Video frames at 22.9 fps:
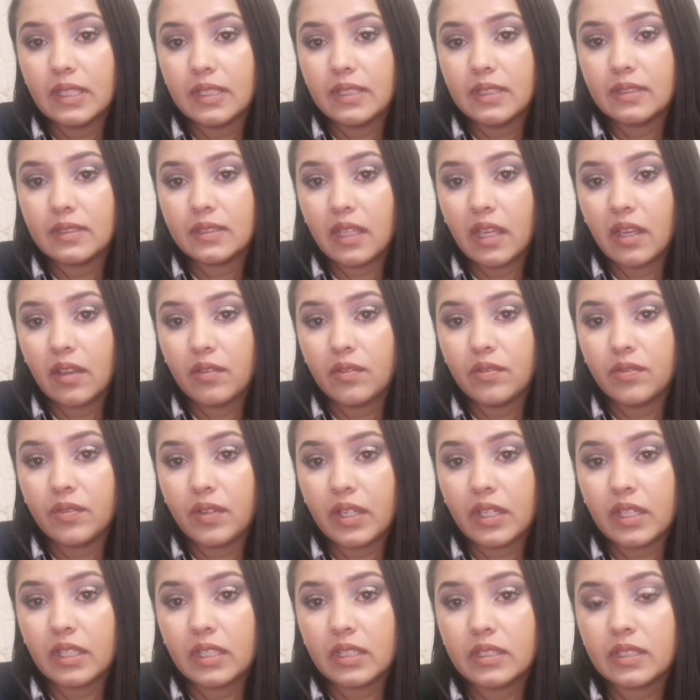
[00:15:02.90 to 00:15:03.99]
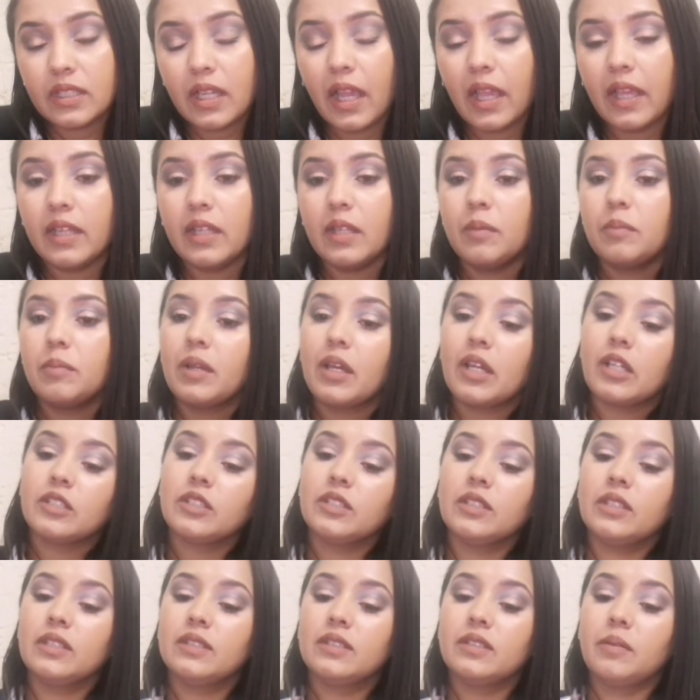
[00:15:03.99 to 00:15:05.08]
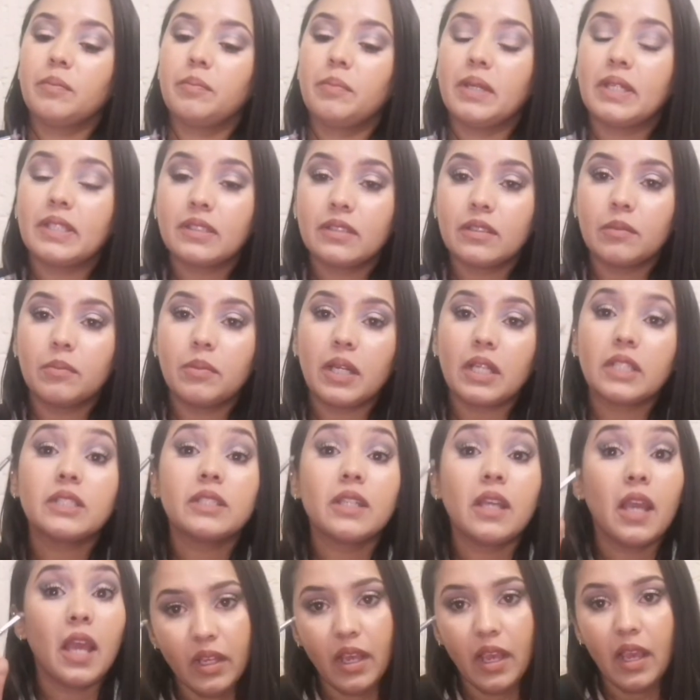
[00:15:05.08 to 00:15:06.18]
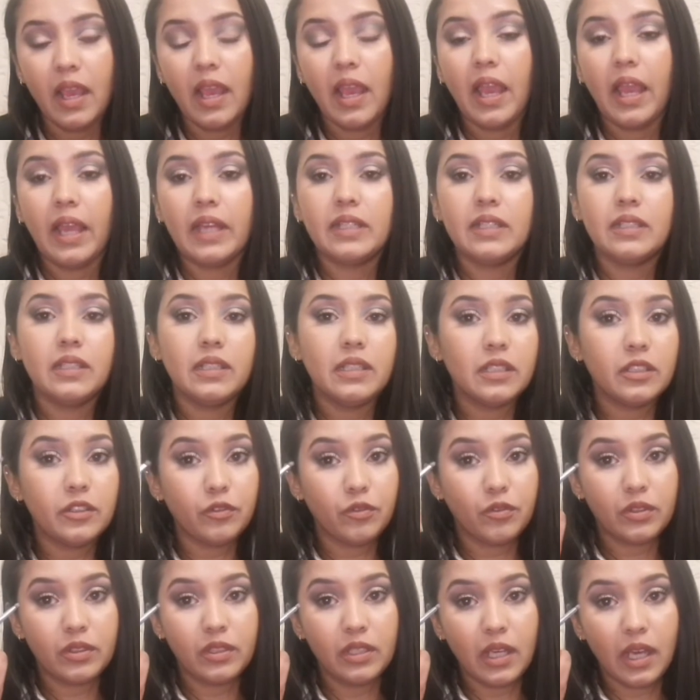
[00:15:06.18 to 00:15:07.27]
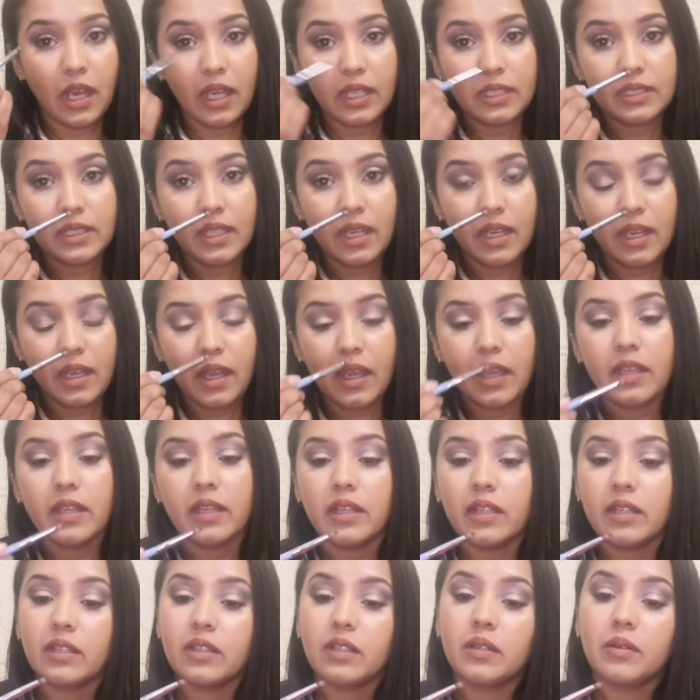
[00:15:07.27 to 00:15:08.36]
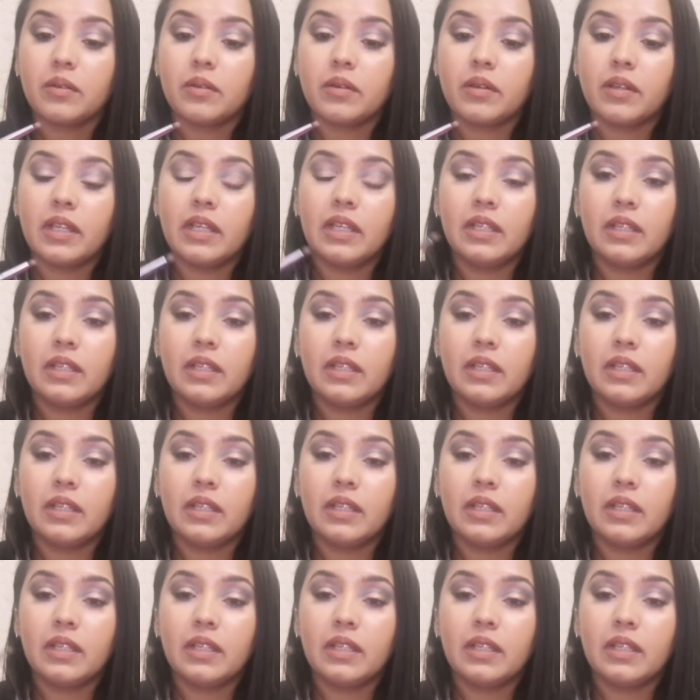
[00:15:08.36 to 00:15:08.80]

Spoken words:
is a very tiny brush. It's a pencil brush, and it is for the under eye area.